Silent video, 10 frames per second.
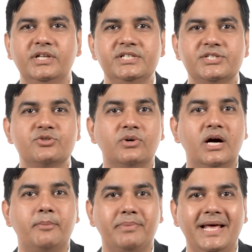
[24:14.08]
is to
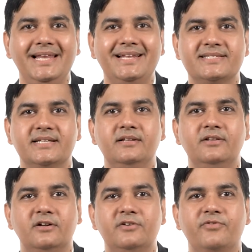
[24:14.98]
apply lessons
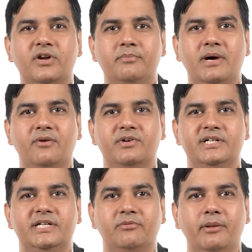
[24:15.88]
learned from our
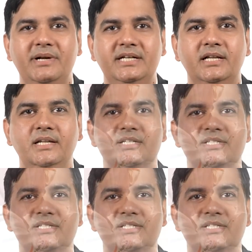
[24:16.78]
developmental